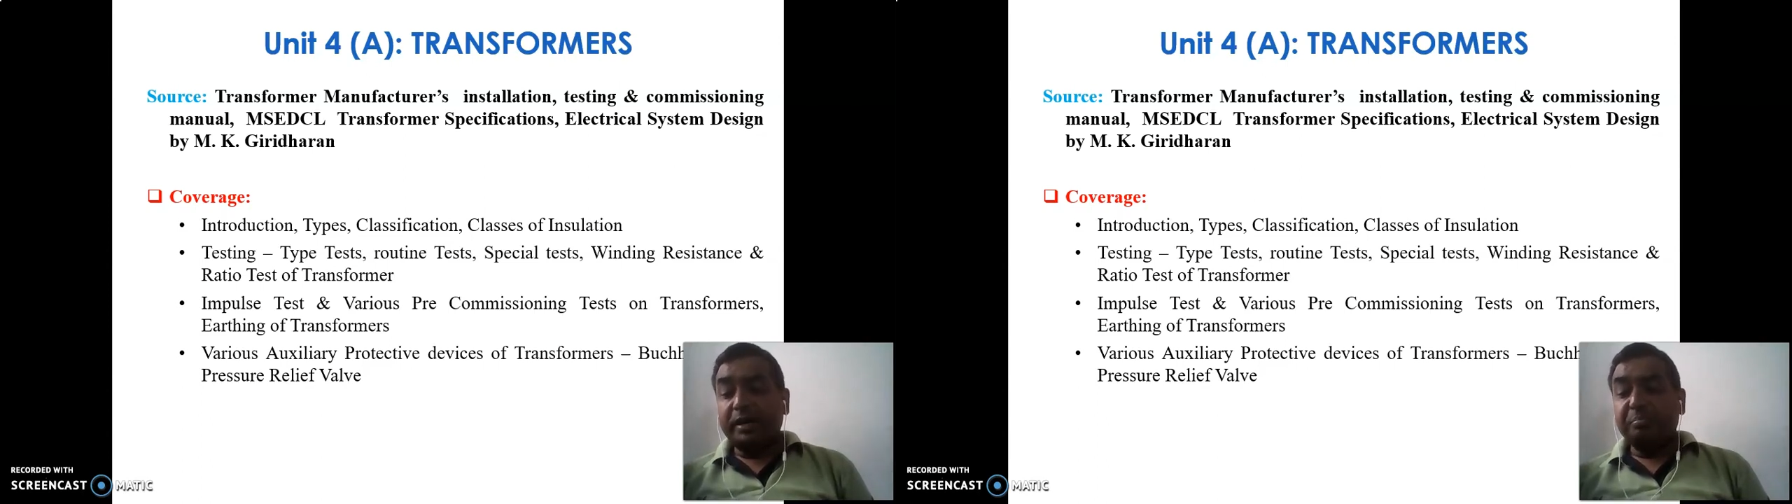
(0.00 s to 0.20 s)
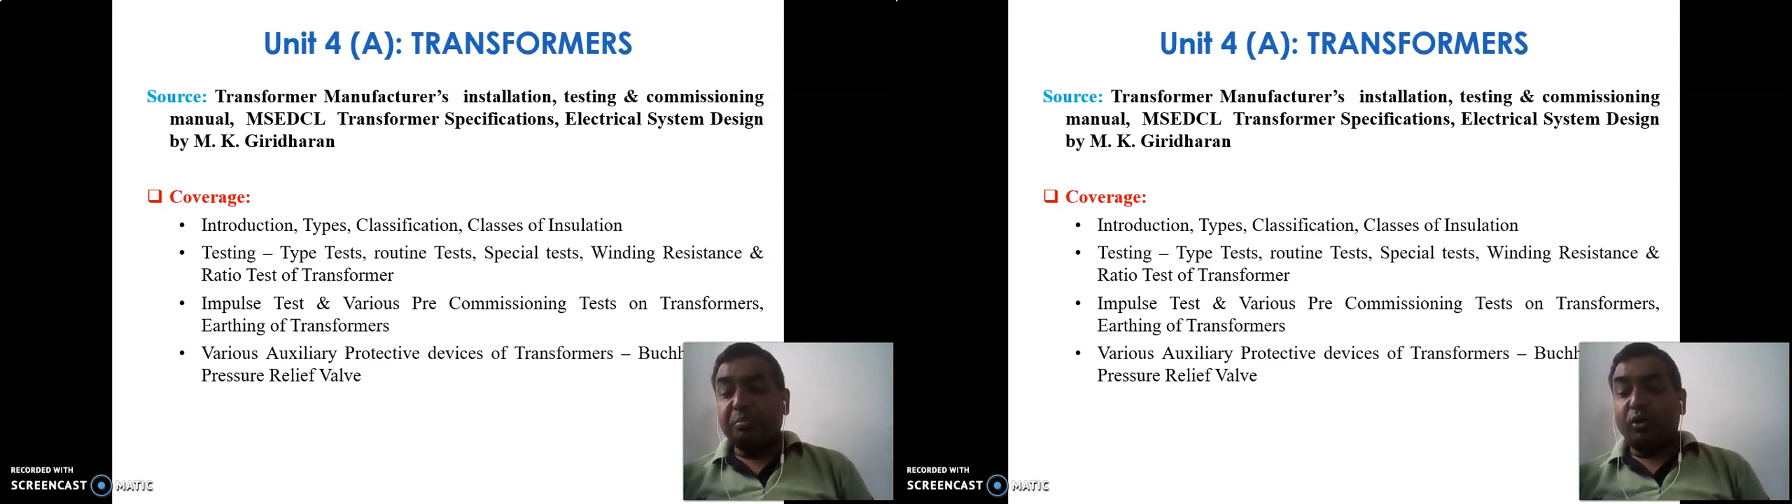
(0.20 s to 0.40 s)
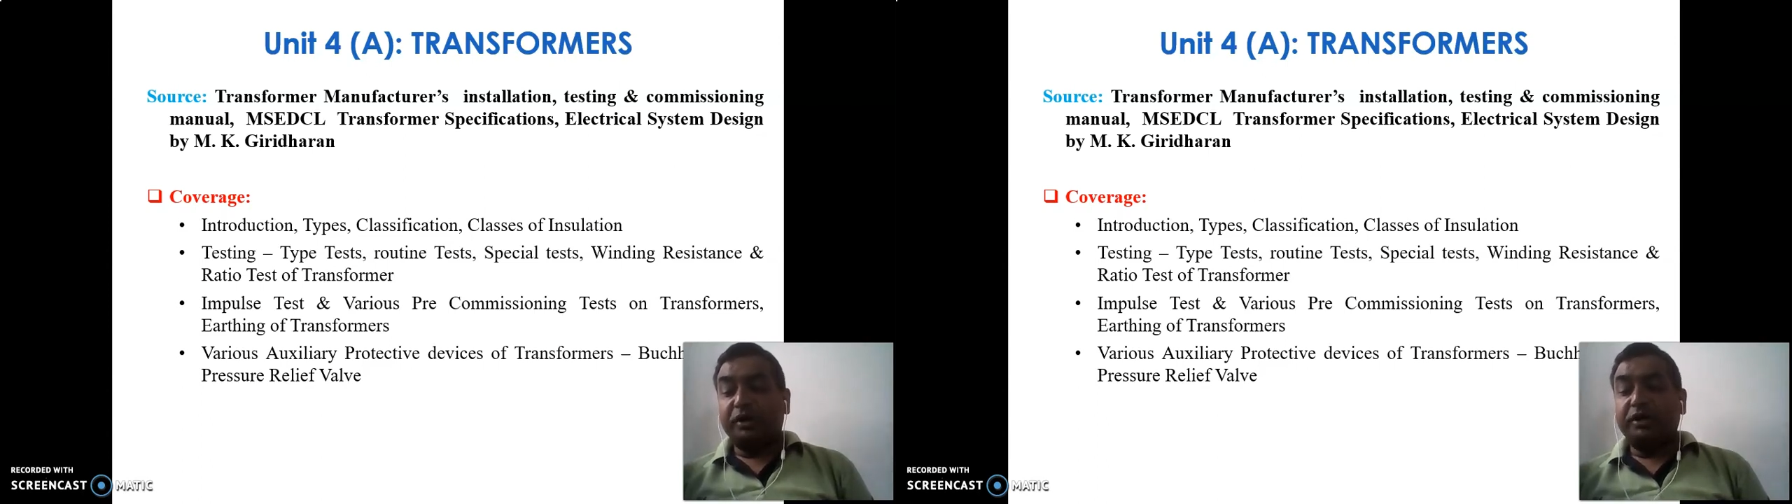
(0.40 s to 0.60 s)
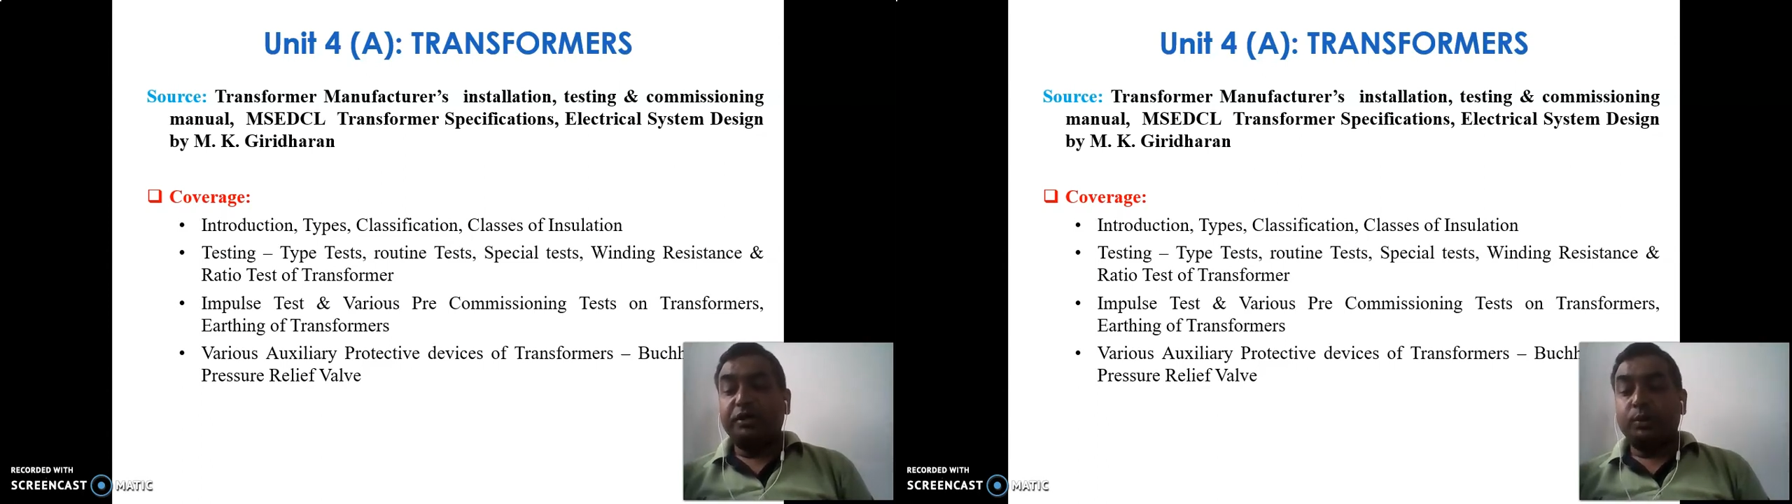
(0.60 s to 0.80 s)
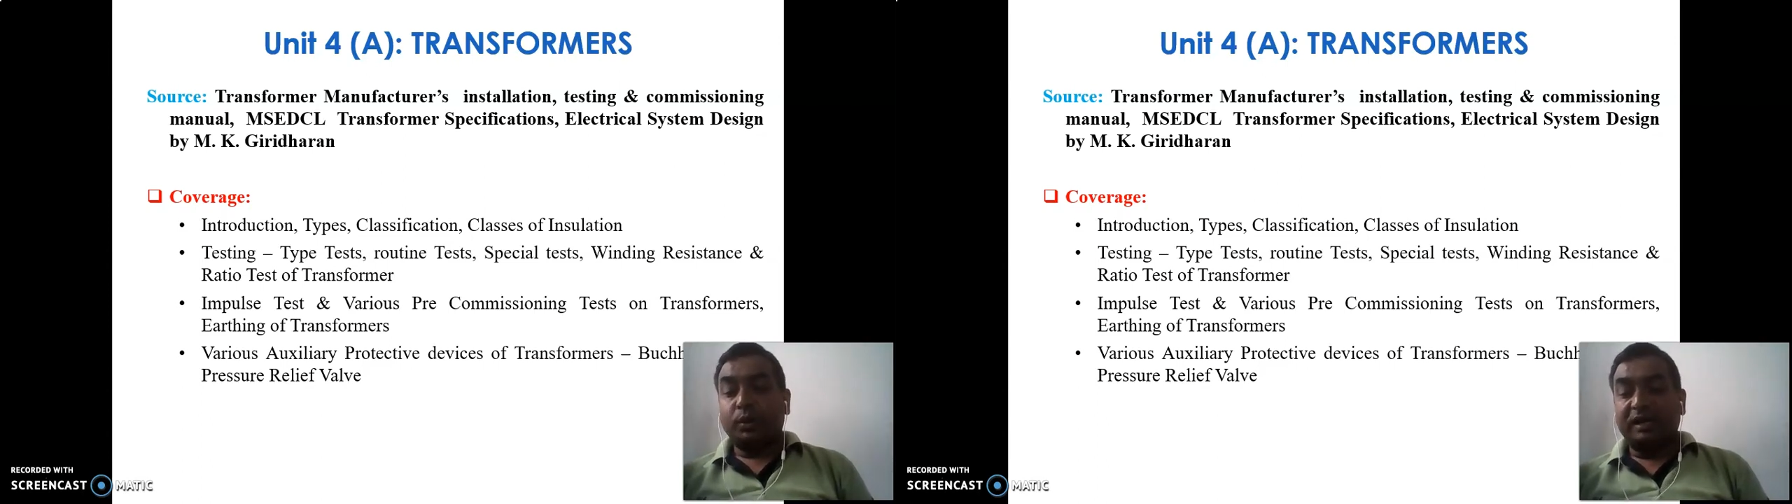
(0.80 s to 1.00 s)

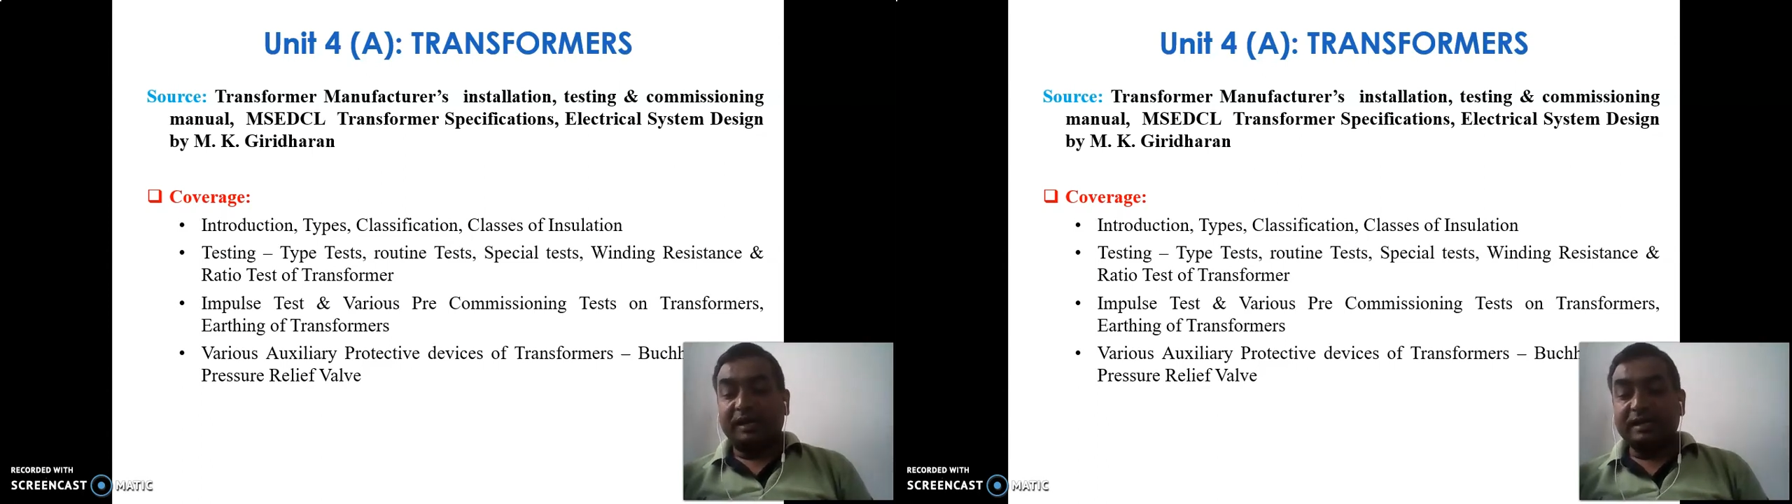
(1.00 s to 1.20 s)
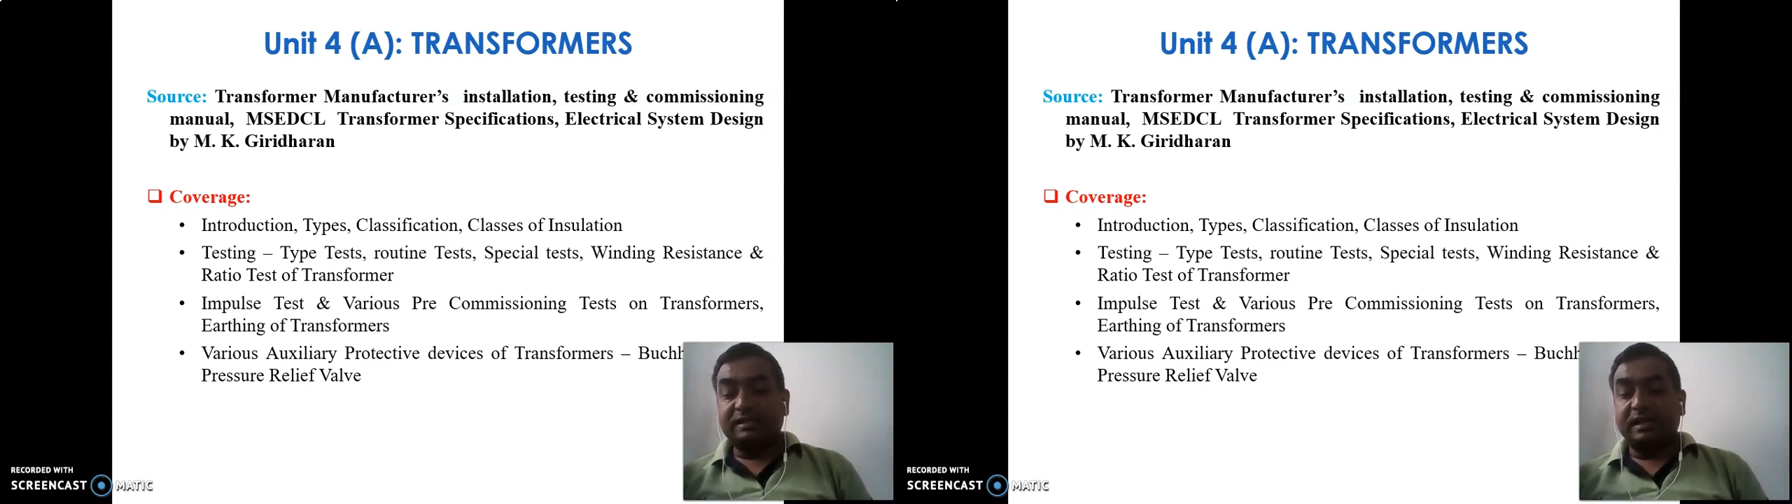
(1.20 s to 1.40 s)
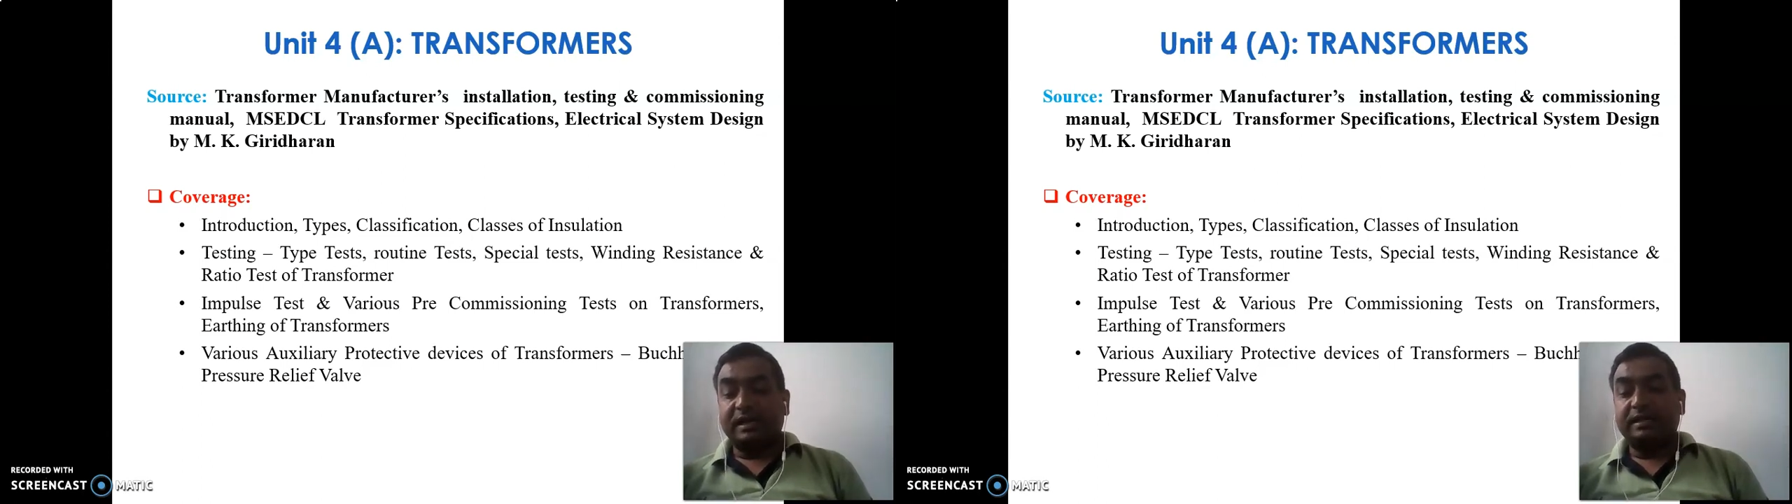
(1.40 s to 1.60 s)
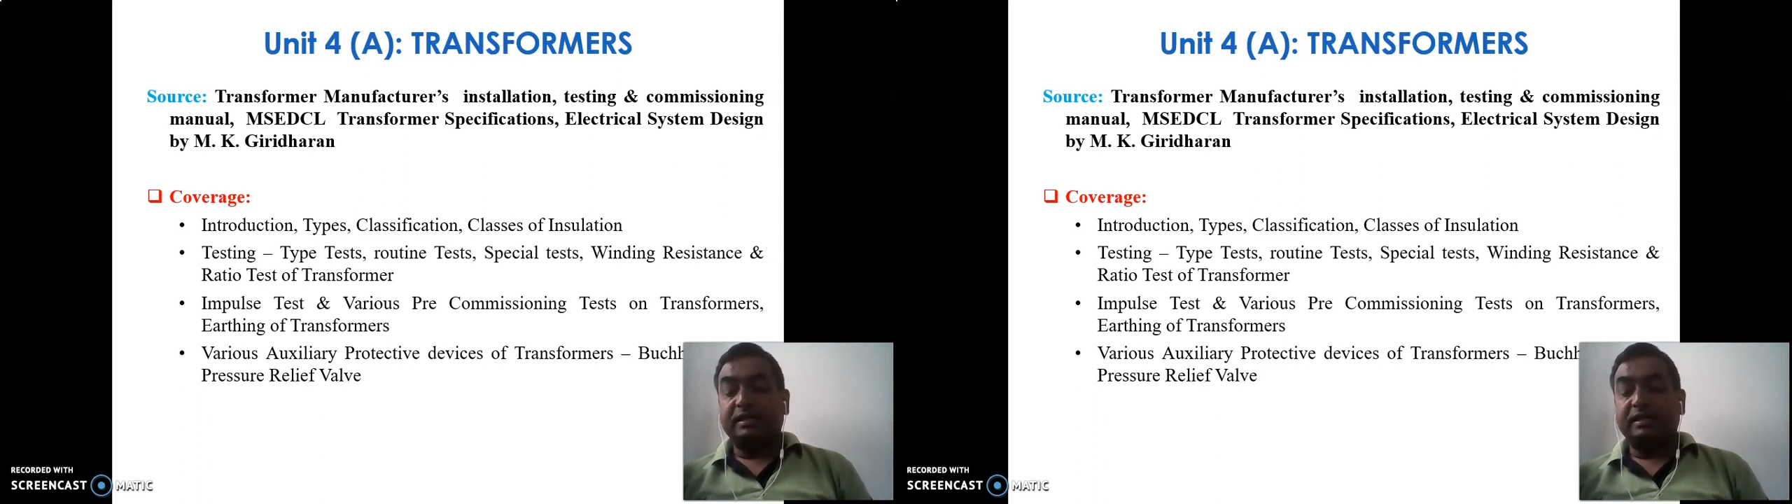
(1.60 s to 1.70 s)
important to understand